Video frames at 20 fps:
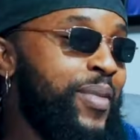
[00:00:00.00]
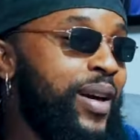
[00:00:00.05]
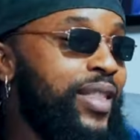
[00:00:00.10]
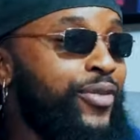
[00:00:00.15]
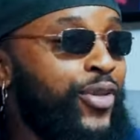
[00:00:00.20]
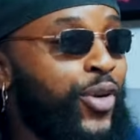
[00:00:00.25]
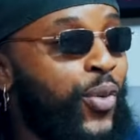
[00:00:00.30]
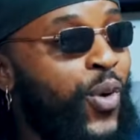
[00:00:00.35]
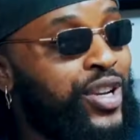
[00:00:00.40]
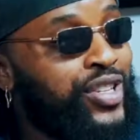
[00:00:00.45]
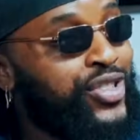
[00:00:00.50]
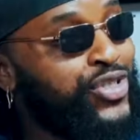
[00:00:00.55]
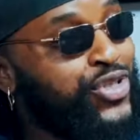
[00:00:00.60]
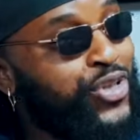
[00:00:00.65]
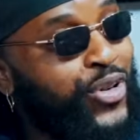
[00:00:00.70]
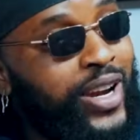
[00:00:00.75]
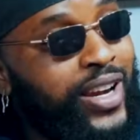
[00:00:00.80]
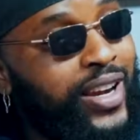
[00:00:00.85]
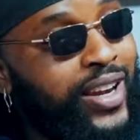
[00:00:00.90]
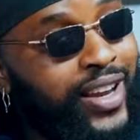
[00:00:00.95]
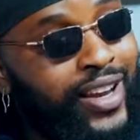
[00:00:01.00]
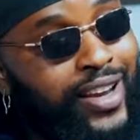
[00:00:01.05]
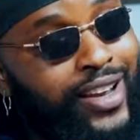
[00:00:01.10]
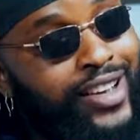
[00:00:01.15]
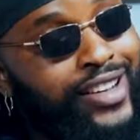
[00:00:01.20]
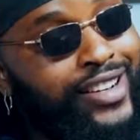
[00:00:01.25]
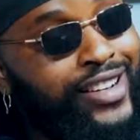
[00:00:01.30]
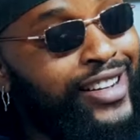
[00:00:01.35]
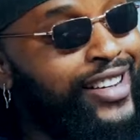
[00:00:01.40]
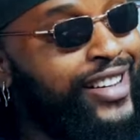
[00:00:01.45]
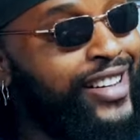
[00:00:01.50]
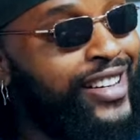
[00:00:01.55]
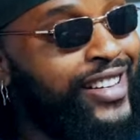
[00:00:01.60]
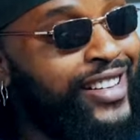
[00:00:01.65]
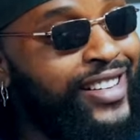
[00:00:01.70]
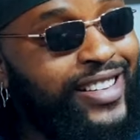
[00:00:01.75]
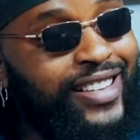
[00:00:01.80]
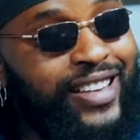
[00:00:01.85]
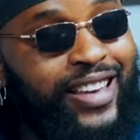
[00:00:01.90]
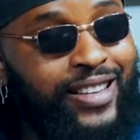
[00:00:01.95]
man. For what's trending, mm -hmm.
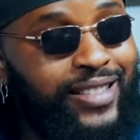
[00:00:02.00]
uh, mm-hmm.